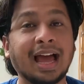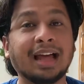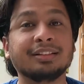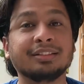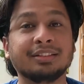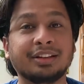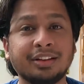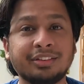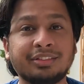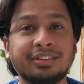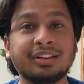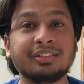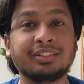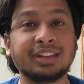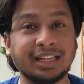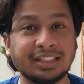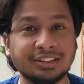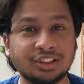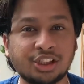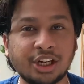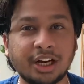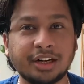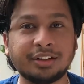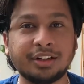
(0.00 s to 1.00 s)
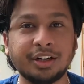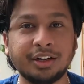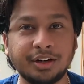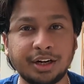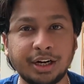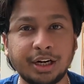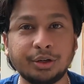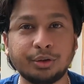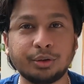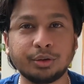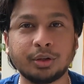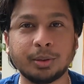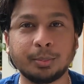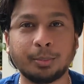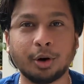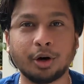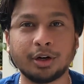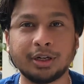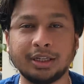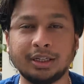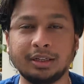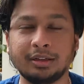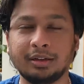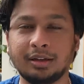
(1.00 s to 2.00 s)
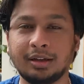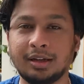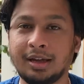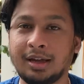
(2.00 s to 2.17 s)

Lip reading: and this is injected into the body.